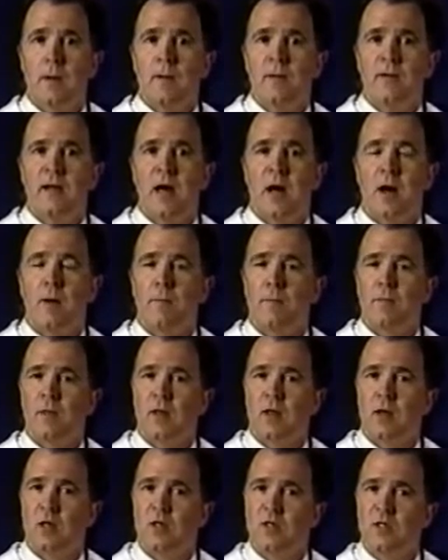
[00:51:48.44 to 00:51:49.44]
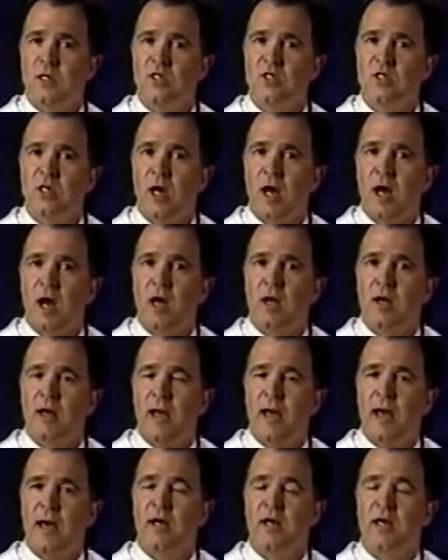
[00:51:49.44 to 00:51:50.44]
Now, this child
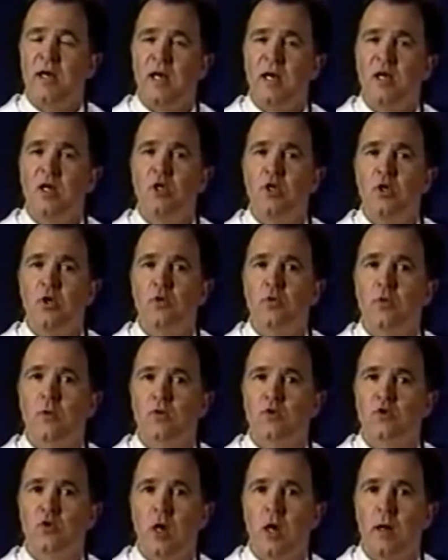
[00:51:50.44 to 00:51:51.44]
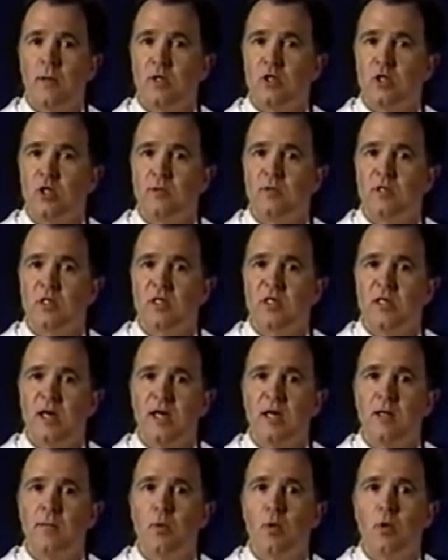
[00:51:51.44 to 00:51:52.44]
had an in utero trauma. She was a
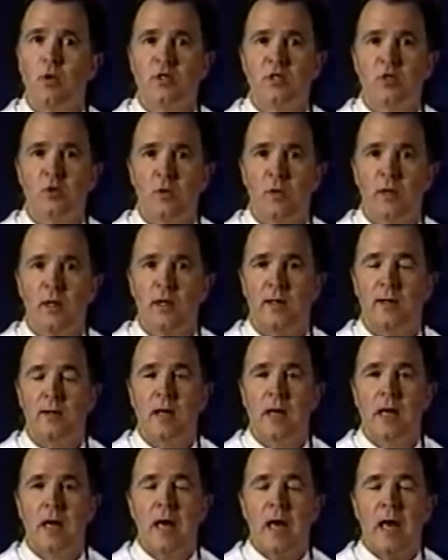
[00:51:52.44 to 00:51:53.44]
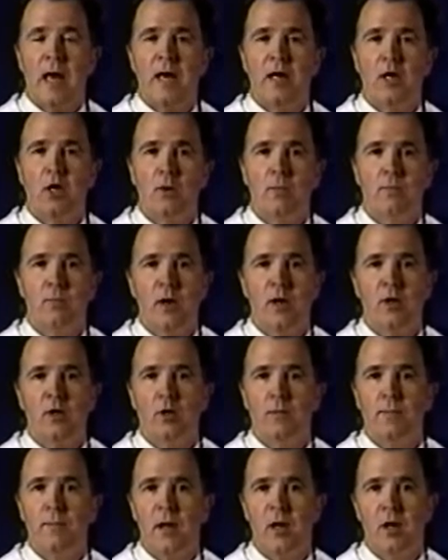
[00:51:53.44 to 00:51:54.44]
second-born twin, and her brother
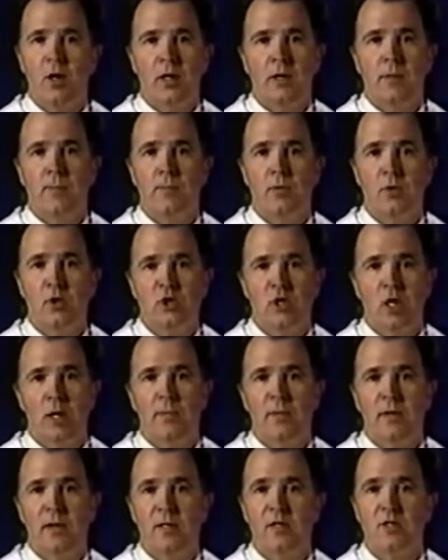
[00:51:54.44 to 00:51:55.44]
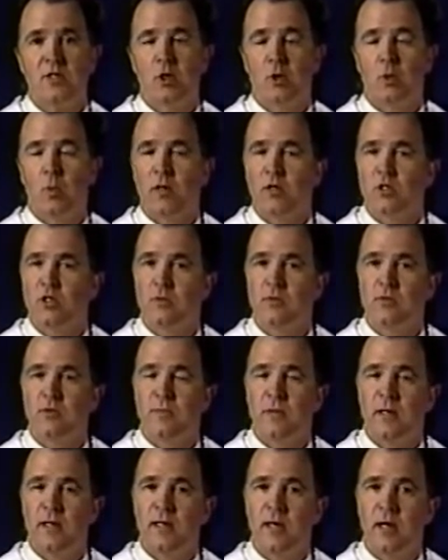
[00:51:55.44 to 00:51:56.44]
apparently pushed up against her while she was
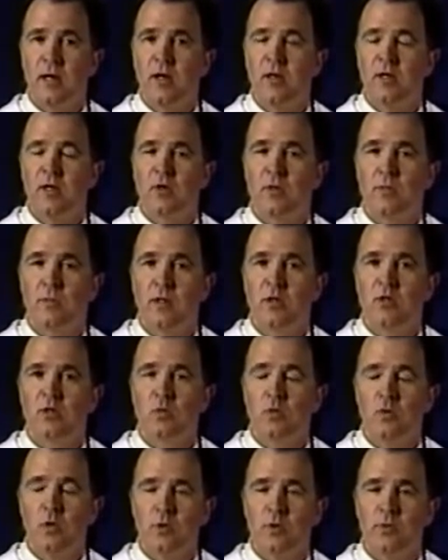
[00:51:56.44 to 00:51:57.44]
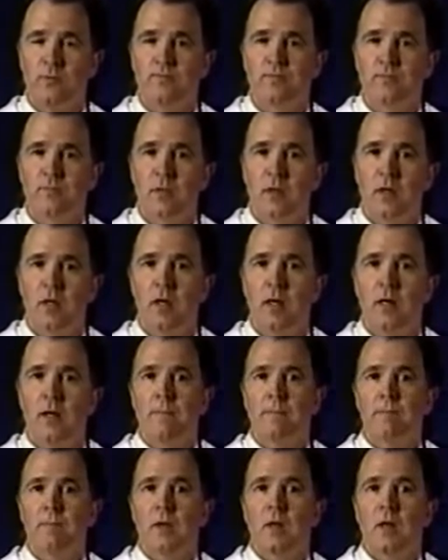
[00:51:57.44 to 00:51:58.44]
being carried in her mother's womb.
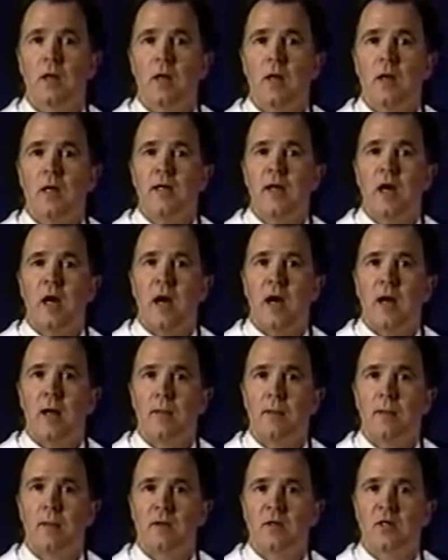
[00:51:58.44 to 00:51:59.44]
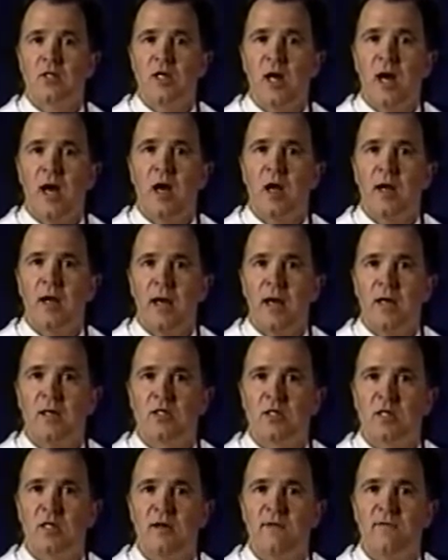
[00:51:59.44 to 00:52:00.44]
Now, the child had
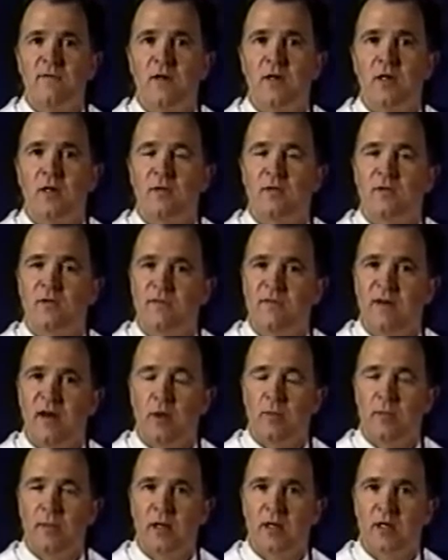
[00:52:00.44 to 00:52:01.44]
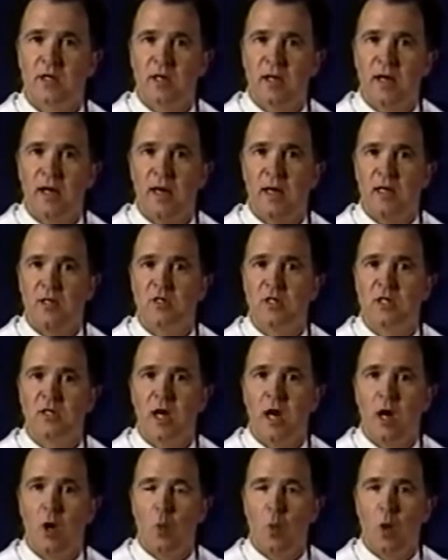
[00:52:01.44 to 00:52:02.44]
significant developmental delays, did
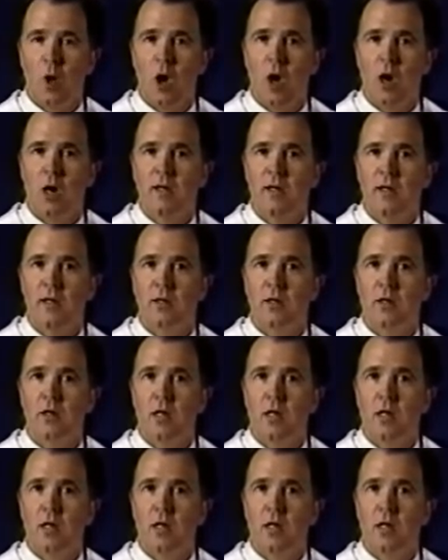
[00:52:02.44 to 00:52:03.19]
not walk and